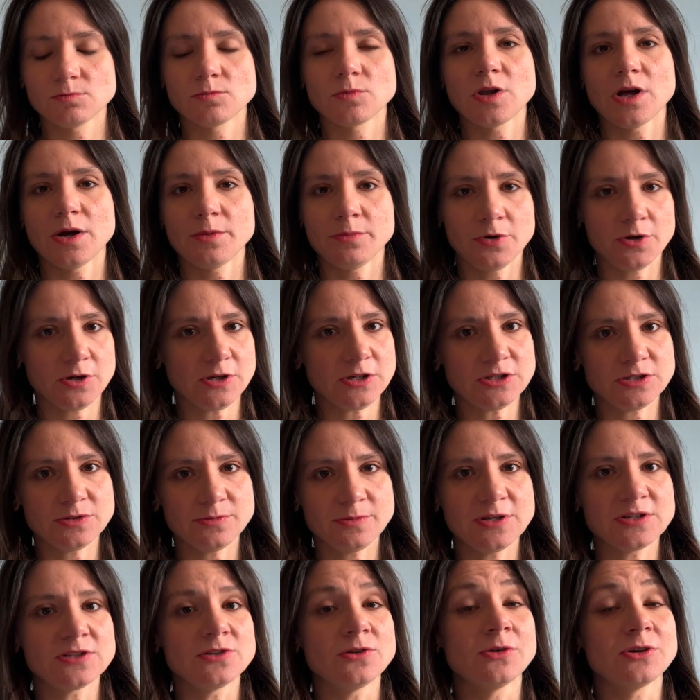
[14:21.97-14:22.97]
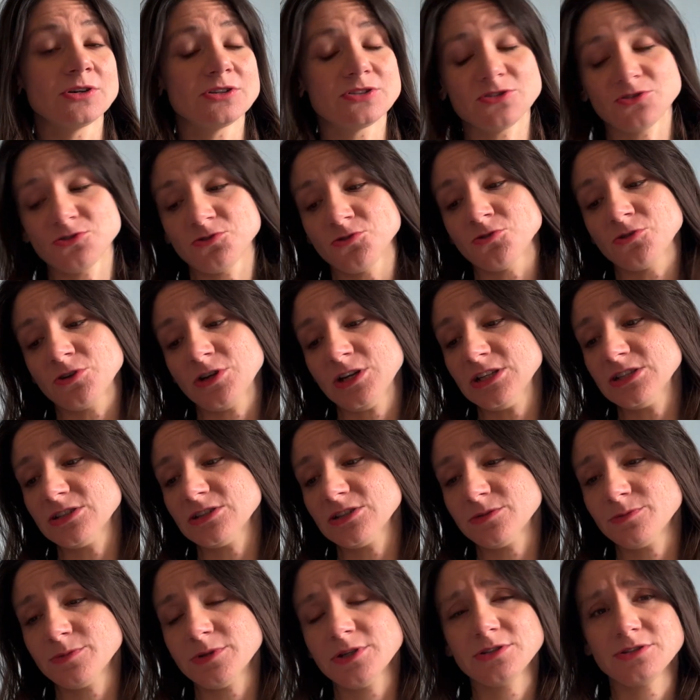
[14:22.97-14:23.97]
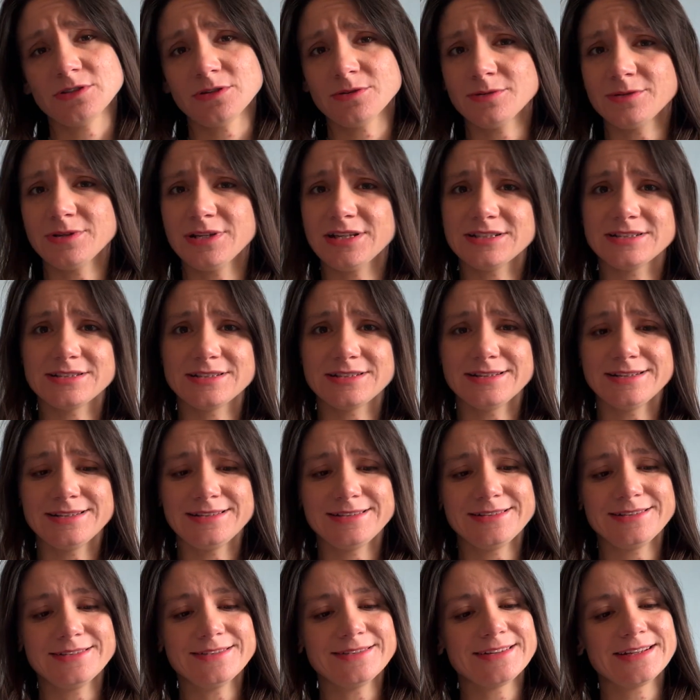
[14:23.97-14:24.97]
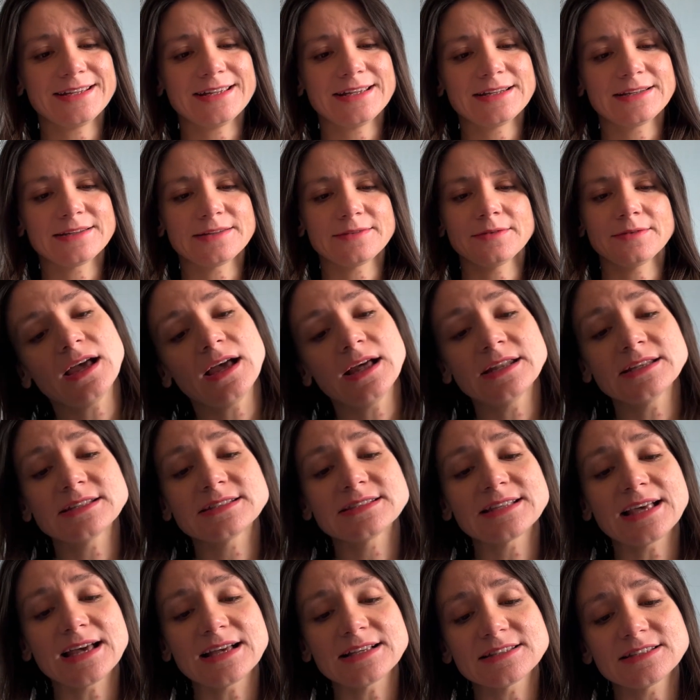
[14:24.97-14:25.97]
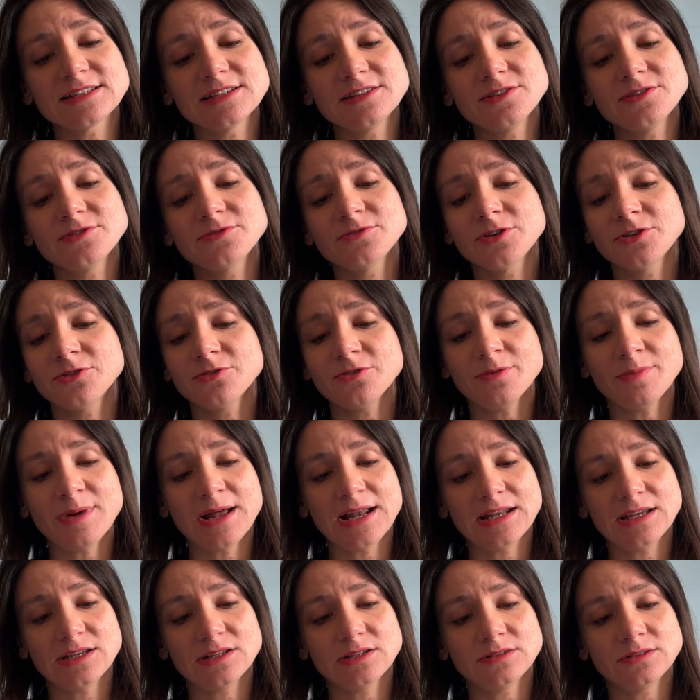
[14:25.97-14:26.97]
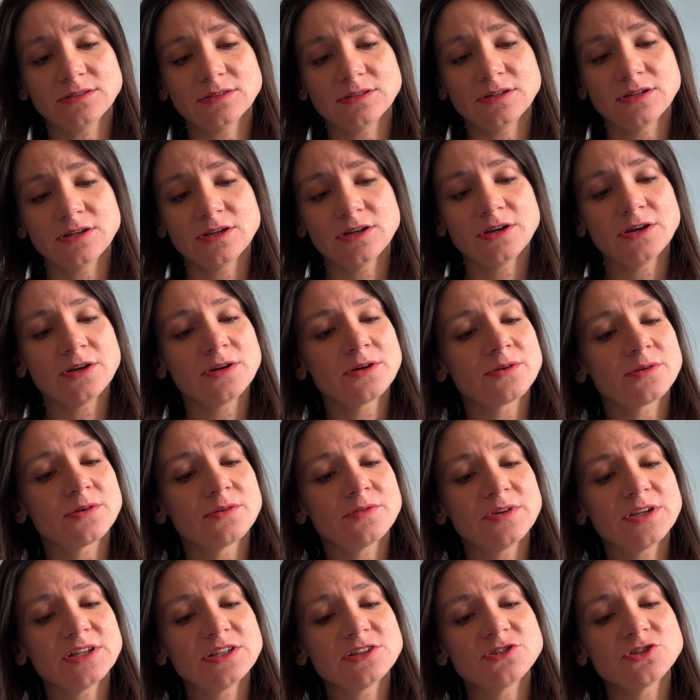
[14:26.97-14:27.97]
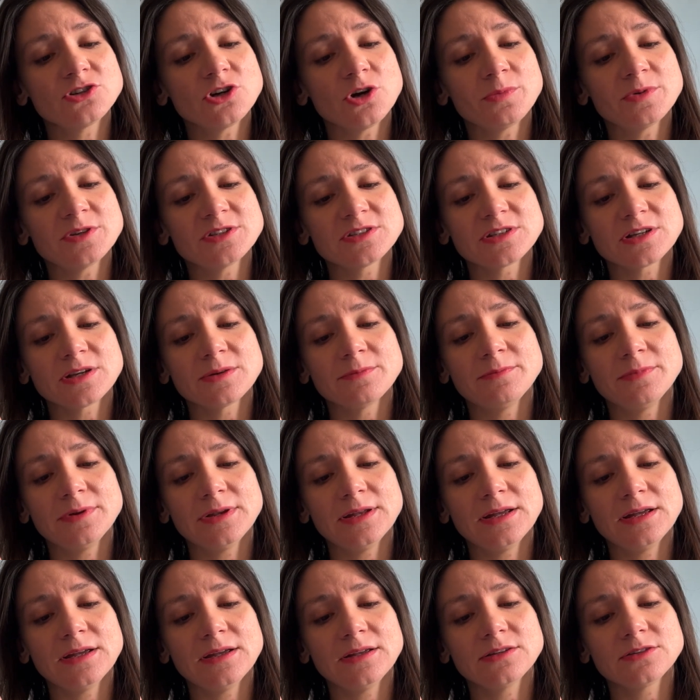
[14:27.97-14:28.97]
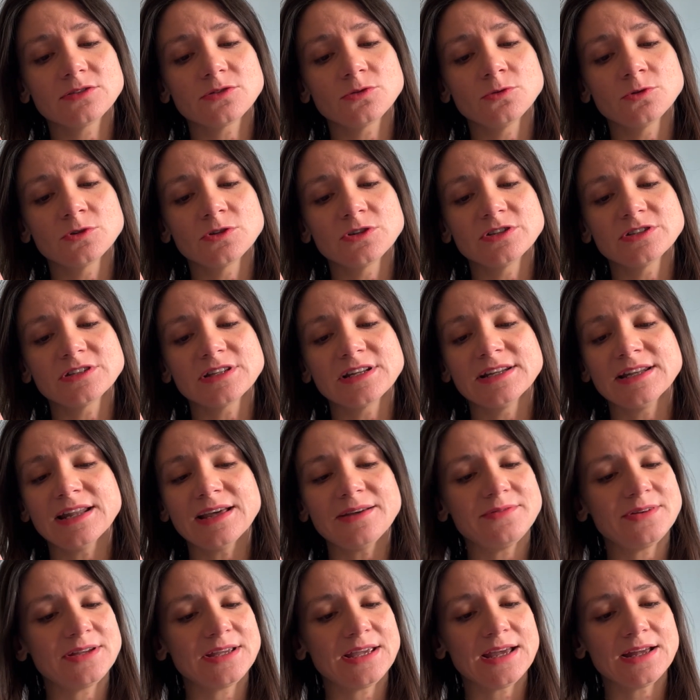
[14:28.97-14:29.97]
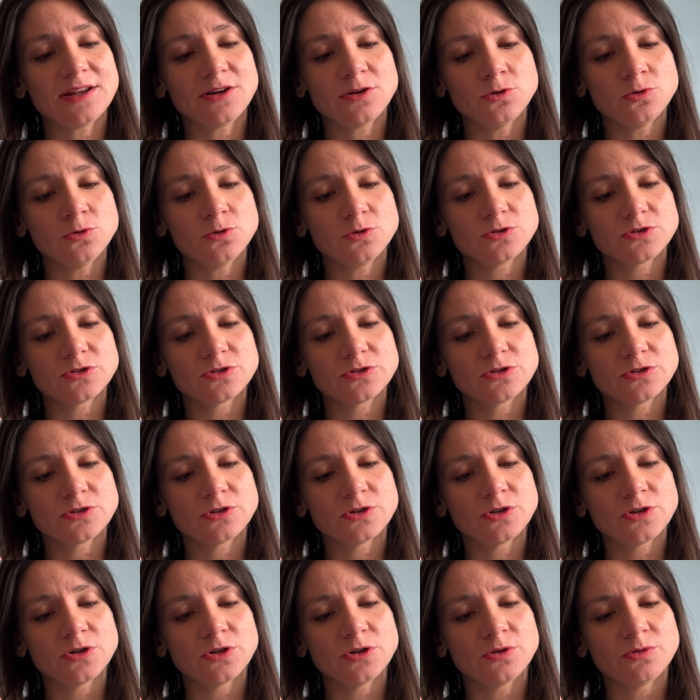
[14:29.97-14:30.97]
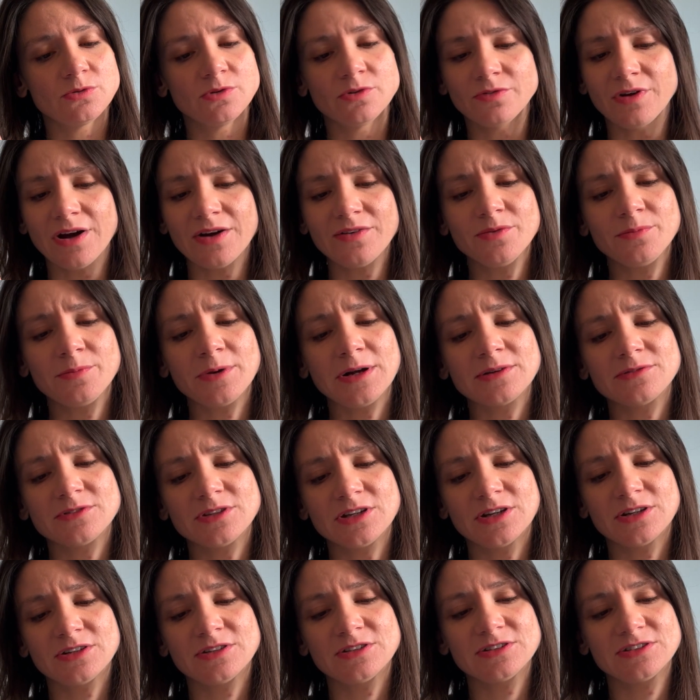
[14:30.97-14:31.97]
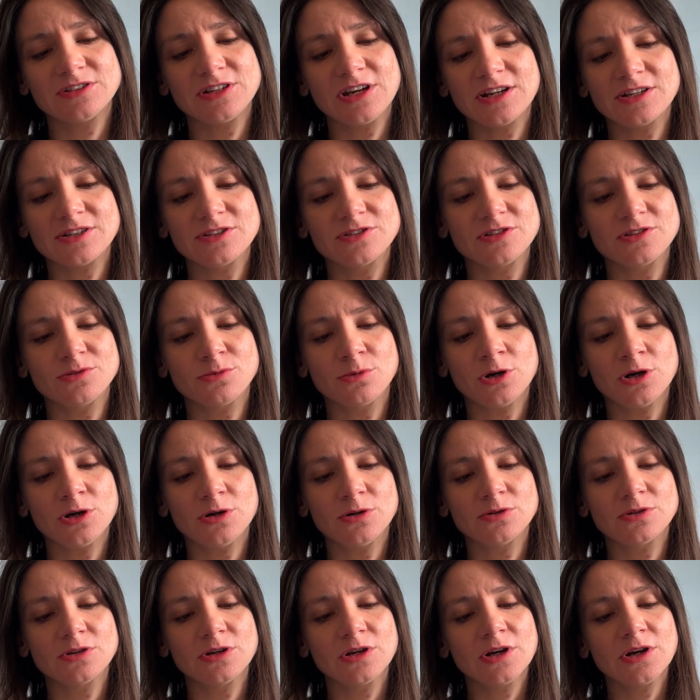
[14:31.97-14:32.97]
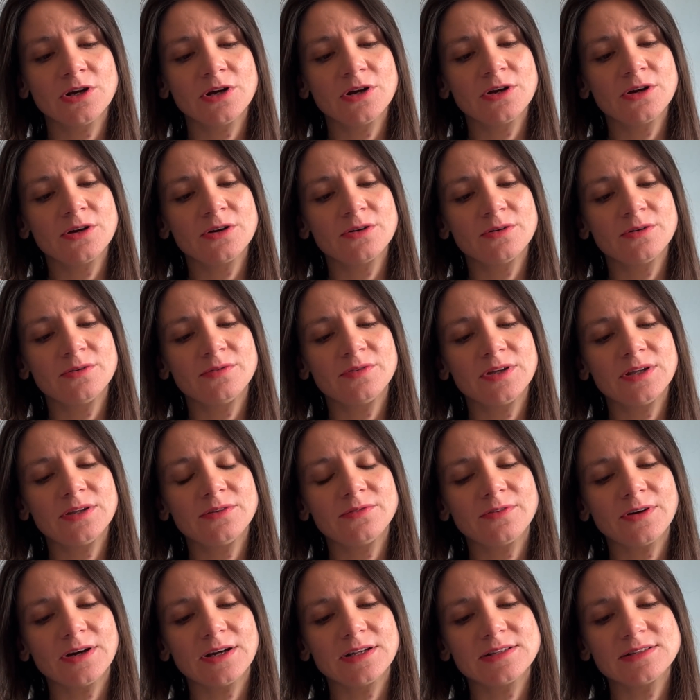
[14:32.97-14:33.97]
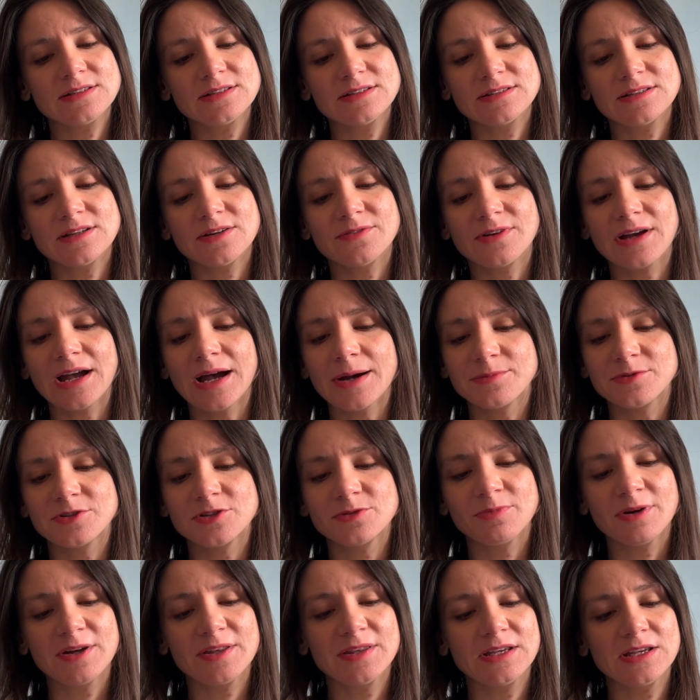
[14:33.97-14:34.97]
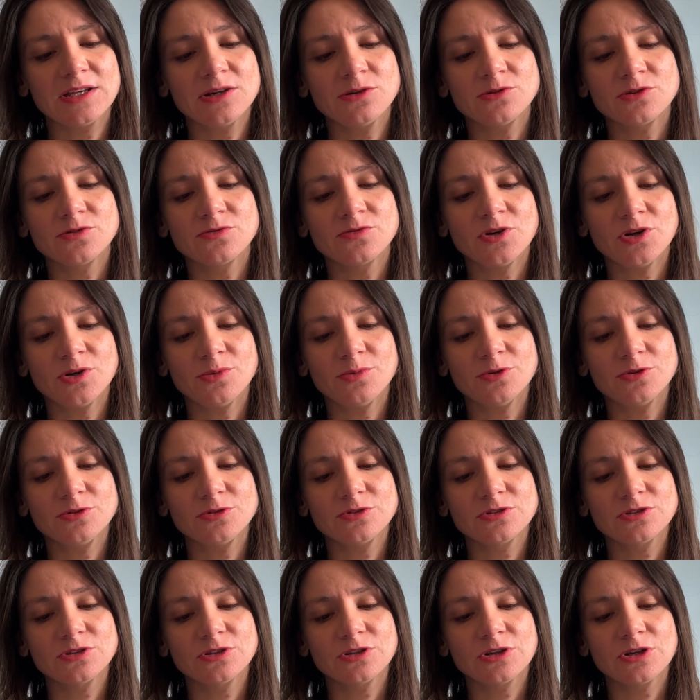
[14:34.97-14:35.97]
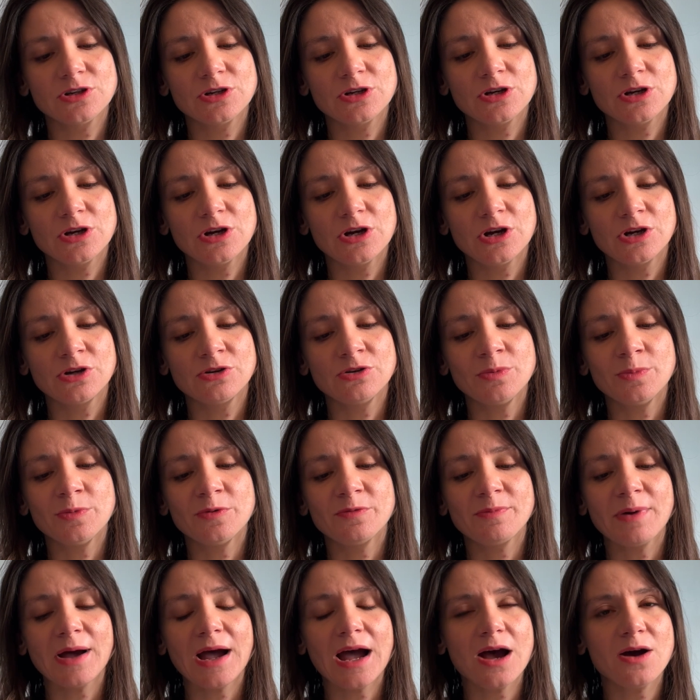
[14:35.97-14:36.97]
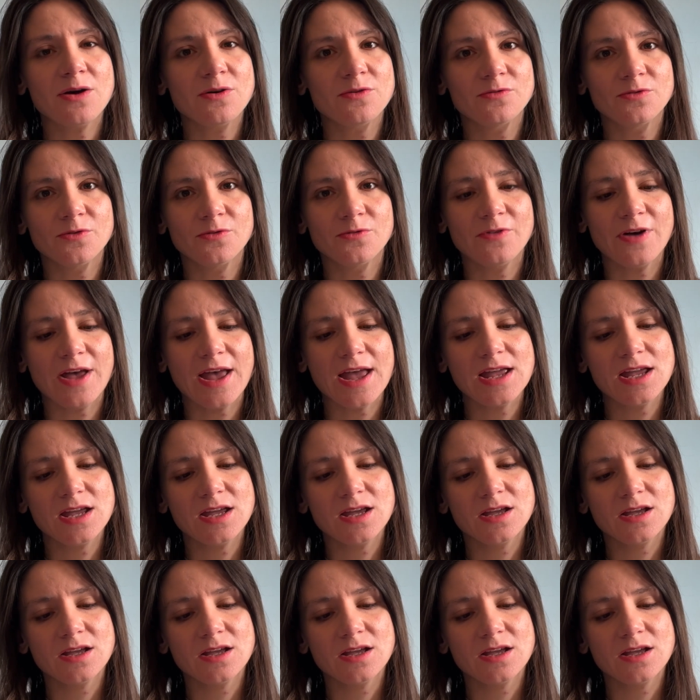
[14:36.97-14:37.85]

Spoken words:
a book needs to be as long as the story needs it to be, so let's enjoy it. An Assassin for the Rebellion. Revere's job is to complete orders and never get caught. When a rival bounty hunter shatters her world, Revere finds herself captured by the Guild of Nobles, a group of powerful fae.